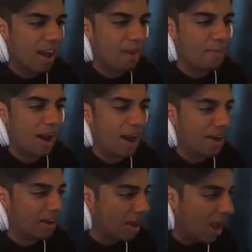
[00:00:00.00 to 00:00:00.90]
Um,
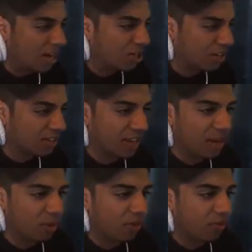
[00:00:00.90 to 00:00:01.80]
and as you can
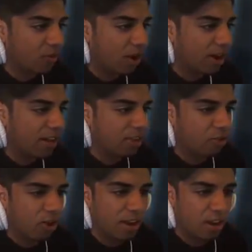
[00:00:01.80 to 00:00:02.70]
see, we've got, we've got an
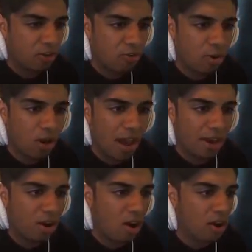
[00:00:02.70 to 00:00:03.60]
A3, a Corolla,
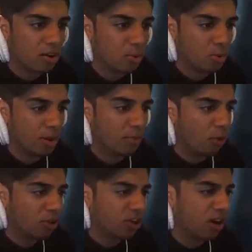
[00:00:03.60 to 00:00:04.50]
and an RWB
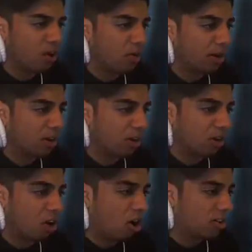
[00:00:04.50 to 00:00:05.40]
Porsche. Oh my
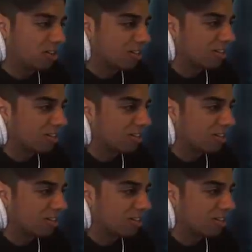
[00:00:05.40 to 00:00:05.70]
god,